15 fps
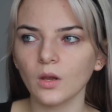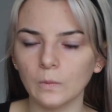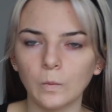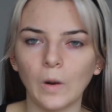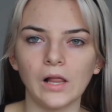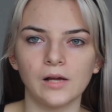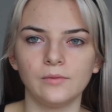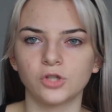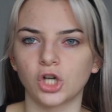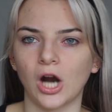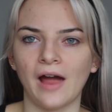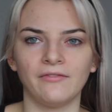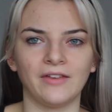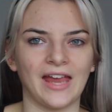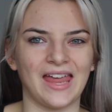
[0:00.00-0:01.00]
while I'm
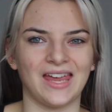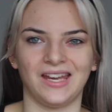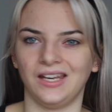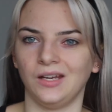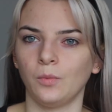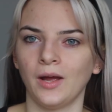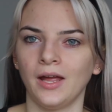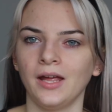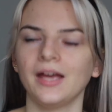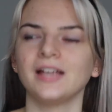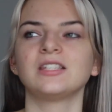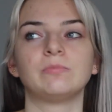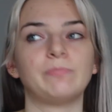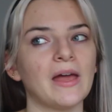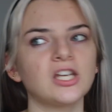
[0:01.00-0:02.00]
driving anywhere,
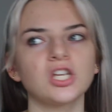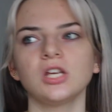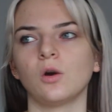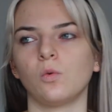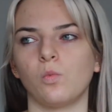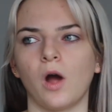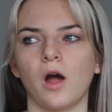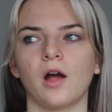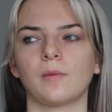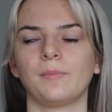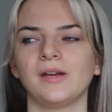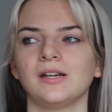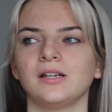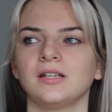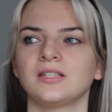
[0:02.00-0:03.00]
especially to work,
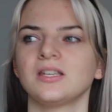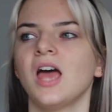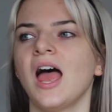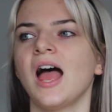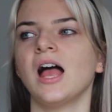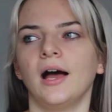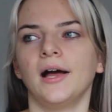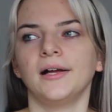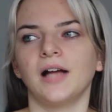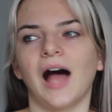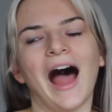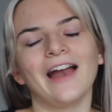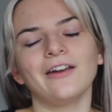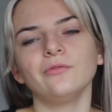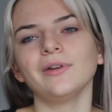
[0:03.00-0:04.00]
because
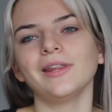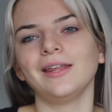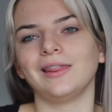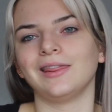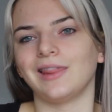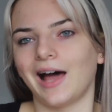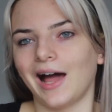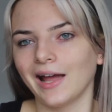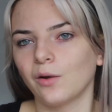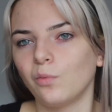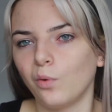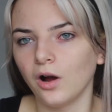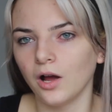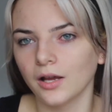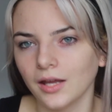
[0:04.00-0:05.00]
I don't really like
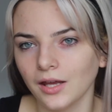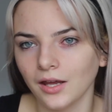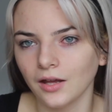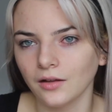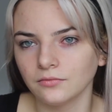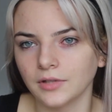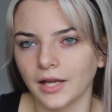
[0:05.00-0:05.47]
working,